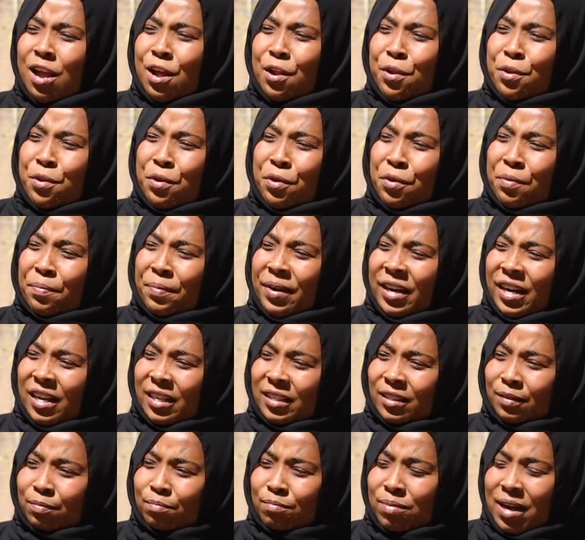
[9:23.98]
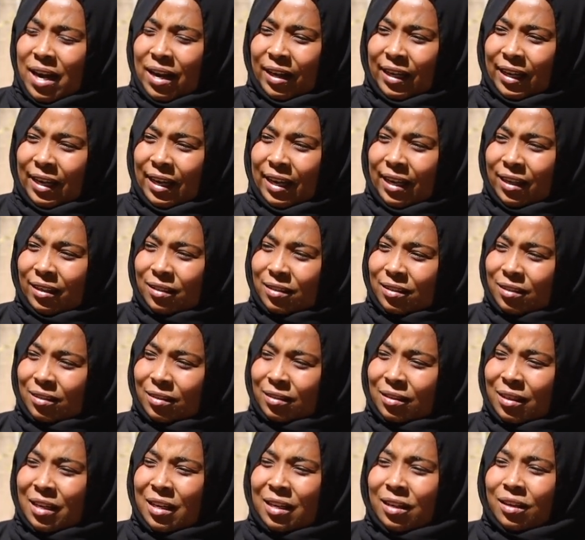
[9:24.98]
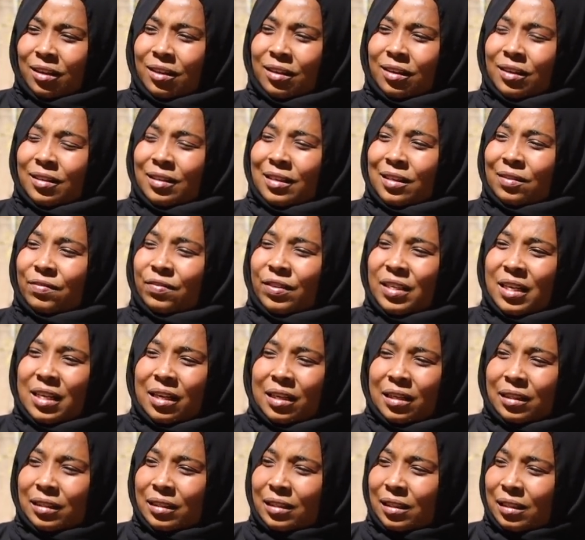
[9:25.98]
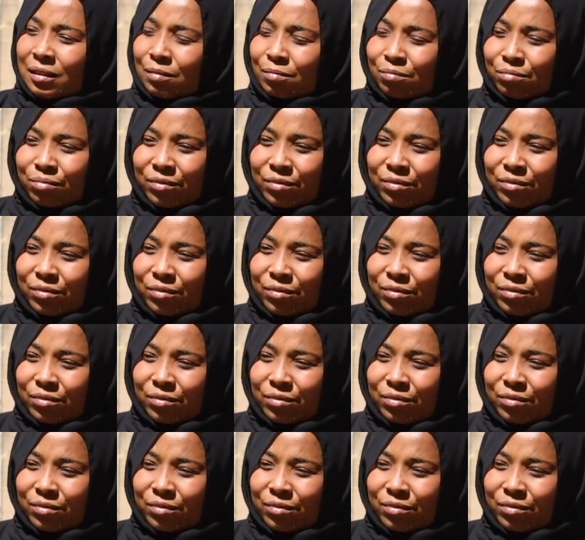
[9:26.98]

numerous backaches, difficulties in